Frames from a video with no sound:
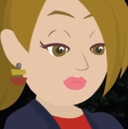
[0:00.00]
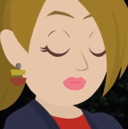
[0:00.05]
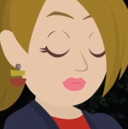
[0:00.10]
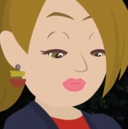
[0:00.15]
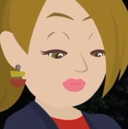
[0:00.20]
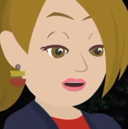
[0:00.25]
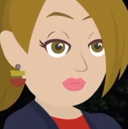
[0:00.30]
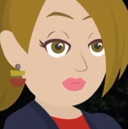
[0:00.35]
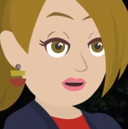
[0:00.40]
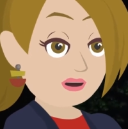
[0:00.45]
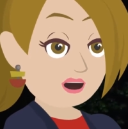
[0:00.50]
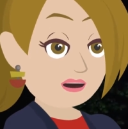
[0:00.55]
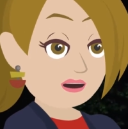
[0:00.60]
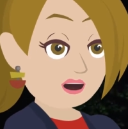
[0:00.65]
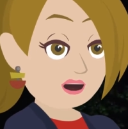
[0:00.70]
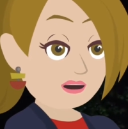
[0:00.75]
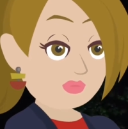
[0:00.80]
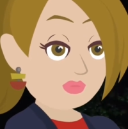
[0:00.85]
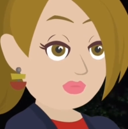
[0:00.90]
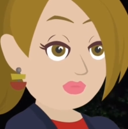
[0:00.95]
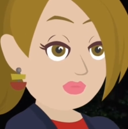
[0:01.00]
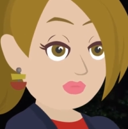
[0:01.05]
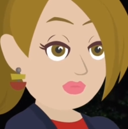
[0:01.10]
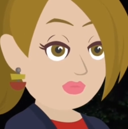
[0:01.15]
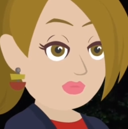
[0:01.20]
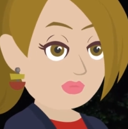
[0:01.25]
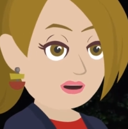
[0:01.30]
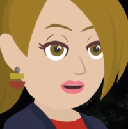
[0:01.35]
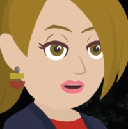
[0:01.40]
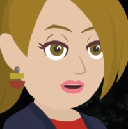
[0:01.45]
that's what it is.
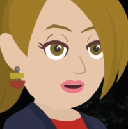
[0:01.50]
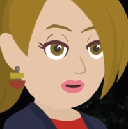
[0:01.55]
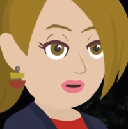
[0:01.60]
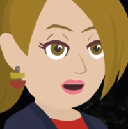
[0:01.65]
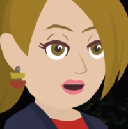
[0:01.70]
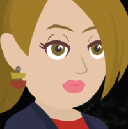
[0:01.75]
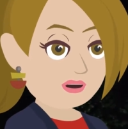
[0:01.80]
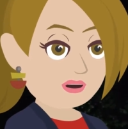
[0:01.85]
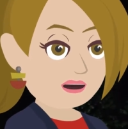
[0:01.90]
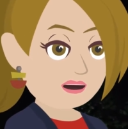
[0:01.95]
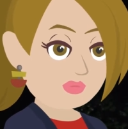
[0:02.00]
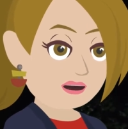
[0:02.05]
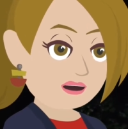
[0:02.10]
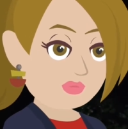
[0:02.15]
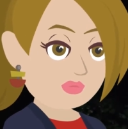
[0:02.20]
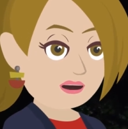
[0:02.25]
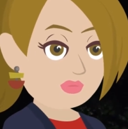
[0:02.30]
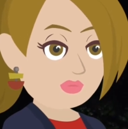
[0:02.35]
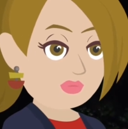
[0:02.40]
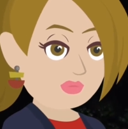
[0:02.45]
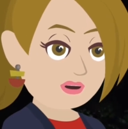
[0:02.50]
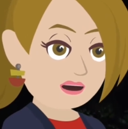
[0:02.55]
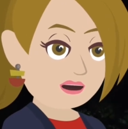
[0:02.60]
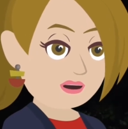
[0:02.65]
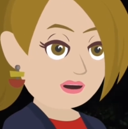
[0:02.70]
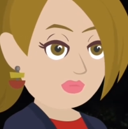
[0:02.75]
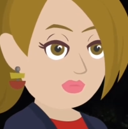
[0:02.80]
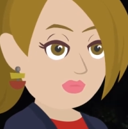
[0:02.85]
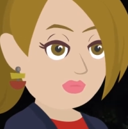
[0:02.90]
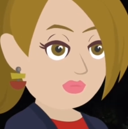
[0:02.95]
When you let that be
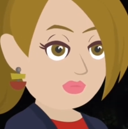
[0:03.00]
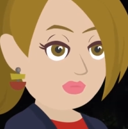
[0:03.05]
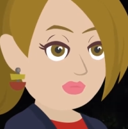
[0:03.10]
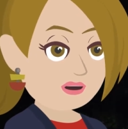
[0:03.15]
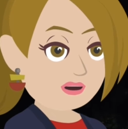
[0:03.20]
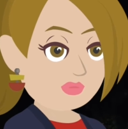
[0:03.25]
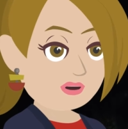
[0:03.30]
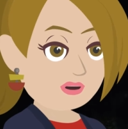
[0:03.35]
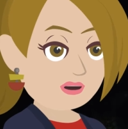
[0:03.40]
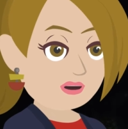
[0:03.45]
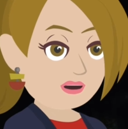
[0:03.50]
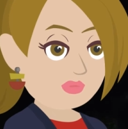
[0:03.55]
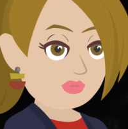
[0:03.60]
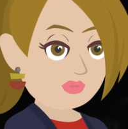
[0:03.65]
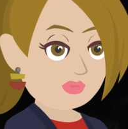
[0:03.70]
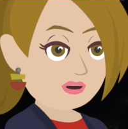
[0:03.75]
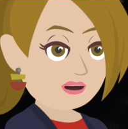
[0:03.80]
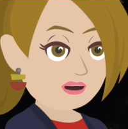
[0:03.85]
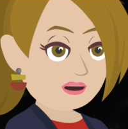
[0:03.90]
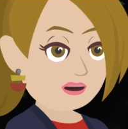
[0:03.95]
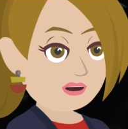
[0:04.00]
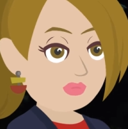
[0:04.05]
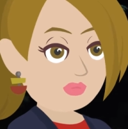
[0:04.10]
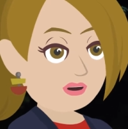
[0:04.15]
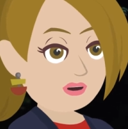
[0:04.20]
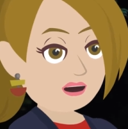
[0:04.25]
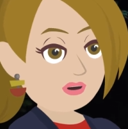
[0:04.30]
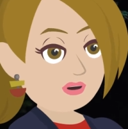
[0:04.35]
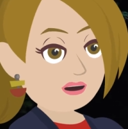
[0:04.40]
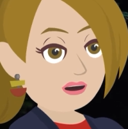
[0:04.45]
okay, because that's the way it
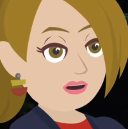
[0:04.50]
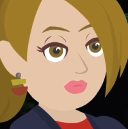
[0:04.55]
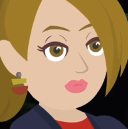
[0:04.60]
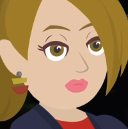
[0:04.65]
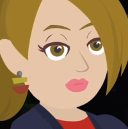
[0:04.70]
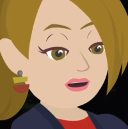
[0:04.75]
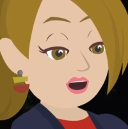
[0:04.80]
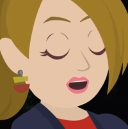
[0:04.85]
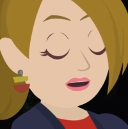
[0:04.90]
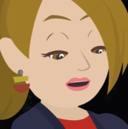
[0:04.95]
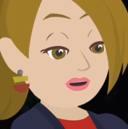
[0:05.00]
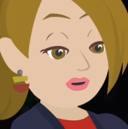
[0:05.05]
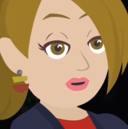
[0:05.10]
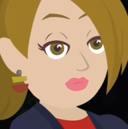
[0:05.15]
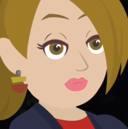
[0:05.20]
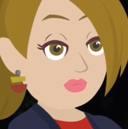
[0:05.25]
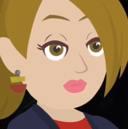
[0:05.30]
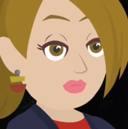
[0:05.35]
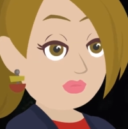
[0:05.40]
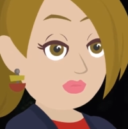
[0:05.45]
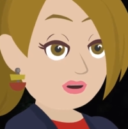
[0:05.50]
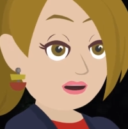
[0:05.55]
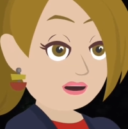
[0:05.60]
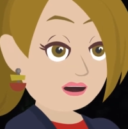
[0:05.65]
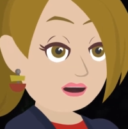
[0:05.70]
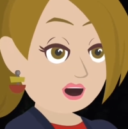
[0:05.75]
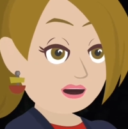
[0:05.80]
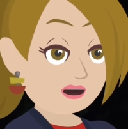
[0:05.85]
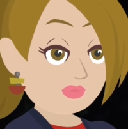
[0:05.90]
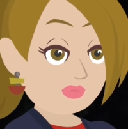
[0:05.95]
always is,
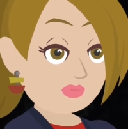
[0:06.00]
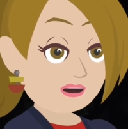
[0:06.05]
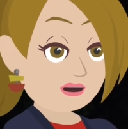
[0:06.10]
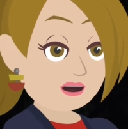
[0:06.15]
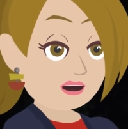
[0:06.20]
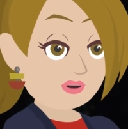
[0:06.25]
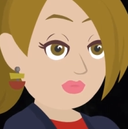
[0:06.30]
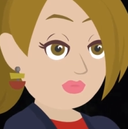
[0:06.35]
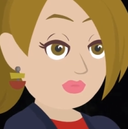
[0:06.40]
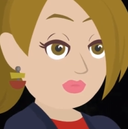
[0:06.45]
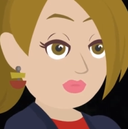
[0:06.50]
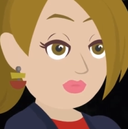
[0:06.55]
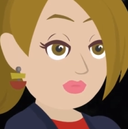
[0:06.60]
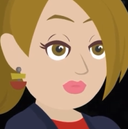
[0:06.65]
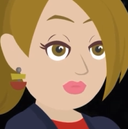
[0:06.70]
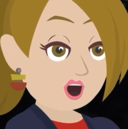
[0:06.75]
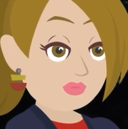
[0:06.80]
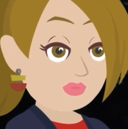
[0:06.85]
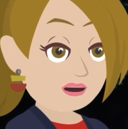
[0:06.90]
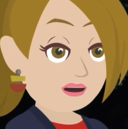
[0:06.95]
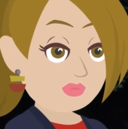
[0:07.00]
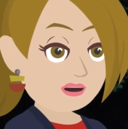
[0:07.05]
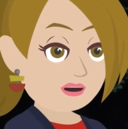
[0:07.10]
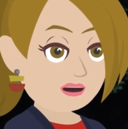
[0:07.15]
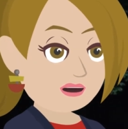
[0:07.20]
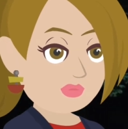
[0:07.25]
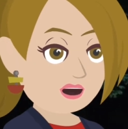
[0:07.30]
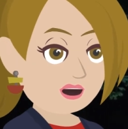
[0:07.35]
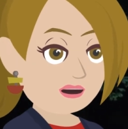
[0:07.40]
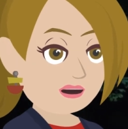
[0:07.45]
then you take focusing
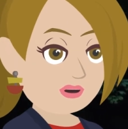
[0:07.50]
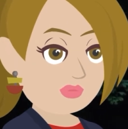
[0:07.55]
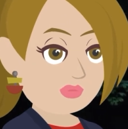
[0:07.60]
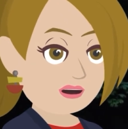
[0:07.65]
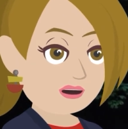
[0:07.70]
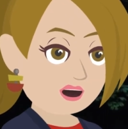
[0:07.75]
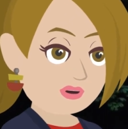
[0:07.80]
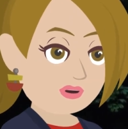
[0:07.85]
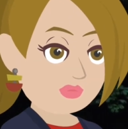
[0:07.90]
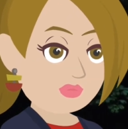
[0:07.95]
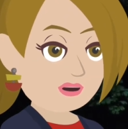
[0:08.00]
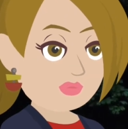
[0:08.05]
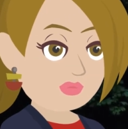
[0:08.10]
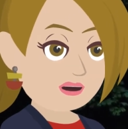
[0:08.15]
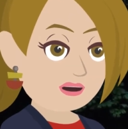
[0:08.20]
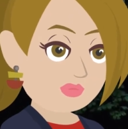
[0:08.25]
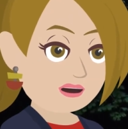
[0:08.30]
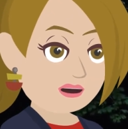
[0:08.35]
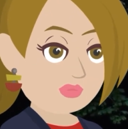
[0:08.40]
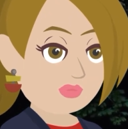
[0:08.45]
upon the absence of it